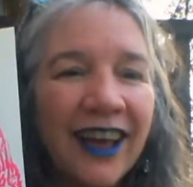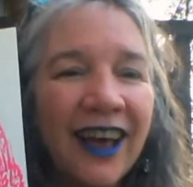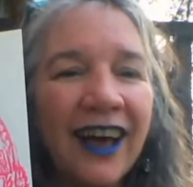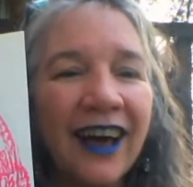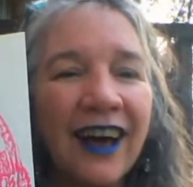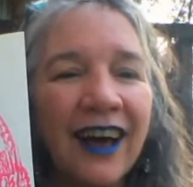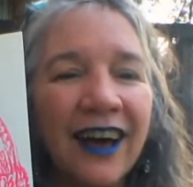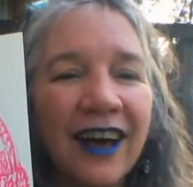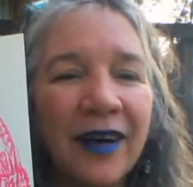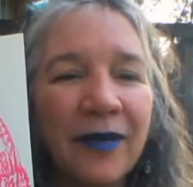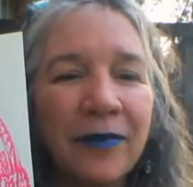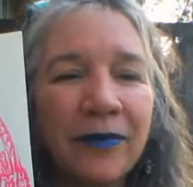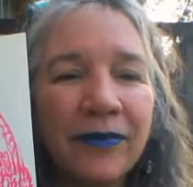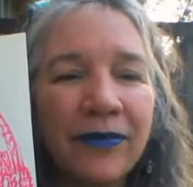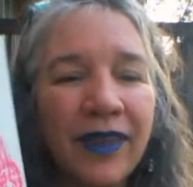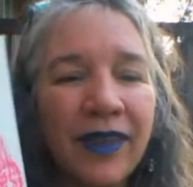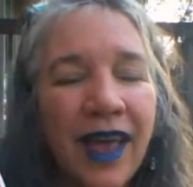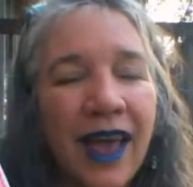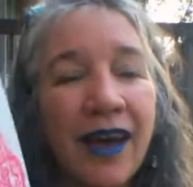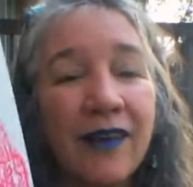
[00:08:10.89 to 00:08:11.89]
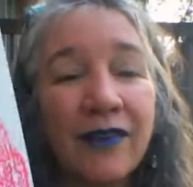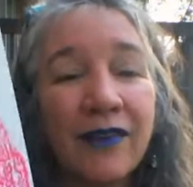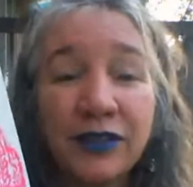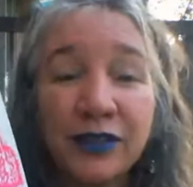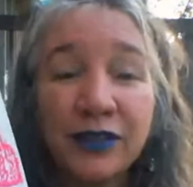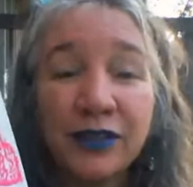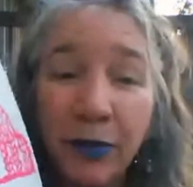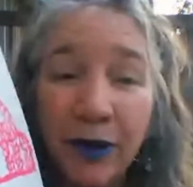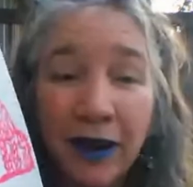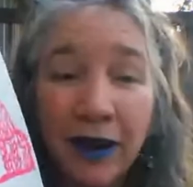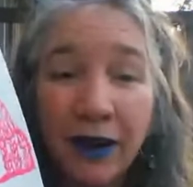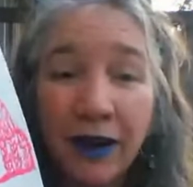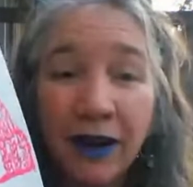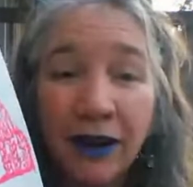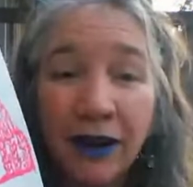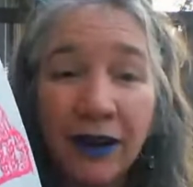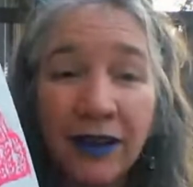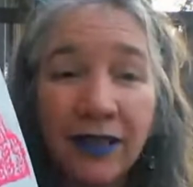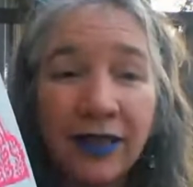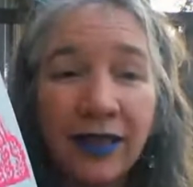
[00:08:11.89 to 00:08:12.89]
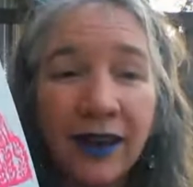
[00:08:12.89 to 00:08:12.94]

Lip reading: have a spare